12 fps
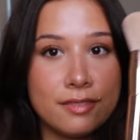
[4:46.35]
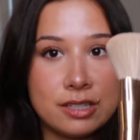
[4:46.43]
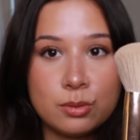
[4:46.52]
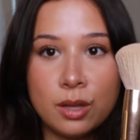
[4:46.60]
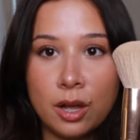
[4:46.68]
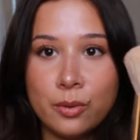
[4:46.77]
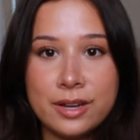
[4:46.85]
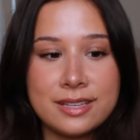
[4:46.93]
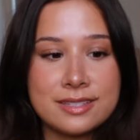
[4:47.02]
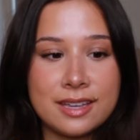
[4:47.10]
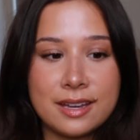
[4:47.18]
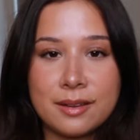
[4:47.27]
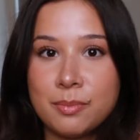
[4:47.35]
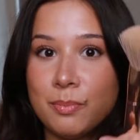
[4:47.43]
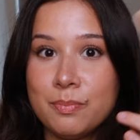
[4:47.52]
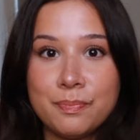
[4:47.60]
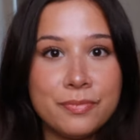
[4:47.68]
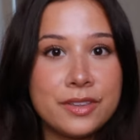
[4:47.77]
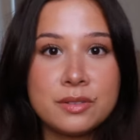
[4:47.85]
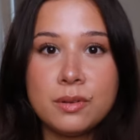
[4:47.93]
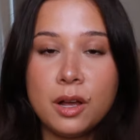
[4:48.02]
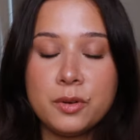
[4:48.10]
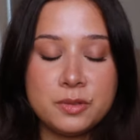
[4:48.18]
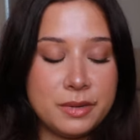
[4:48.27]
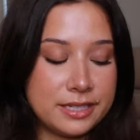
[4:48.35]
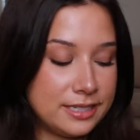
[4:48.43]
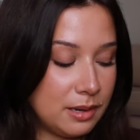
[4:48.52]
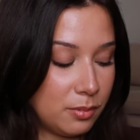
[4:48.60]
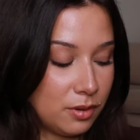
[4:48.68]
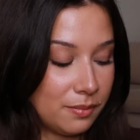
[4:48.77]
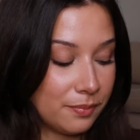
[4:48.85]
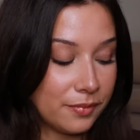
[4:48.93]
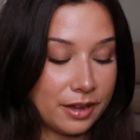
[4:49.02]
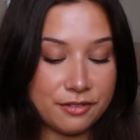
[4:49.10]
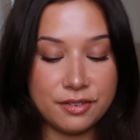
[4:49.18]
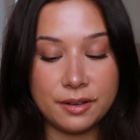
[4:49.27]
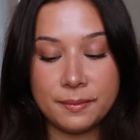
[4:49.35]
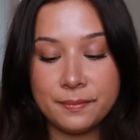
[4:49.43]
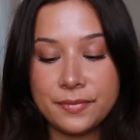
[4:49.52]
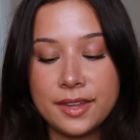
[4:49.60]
This will always like, this will always be a staple, I feel.